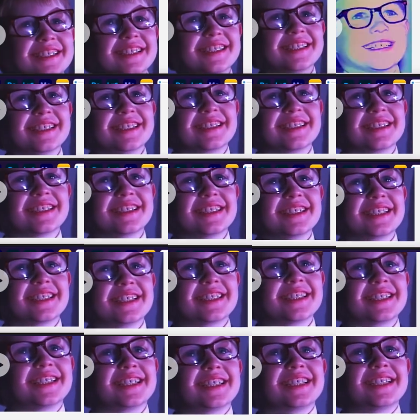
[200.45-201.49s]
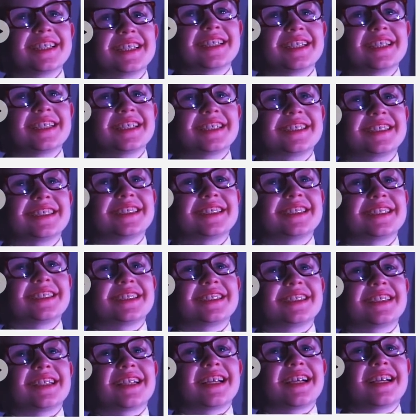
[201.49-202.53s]
There's so many other things you can do,
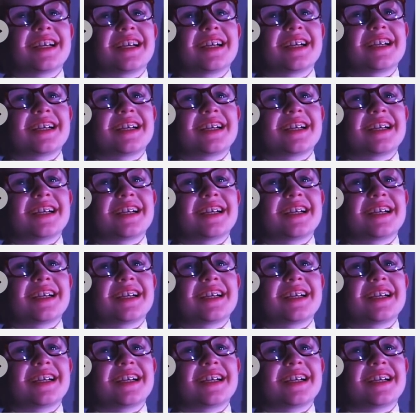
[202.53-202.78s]
like slow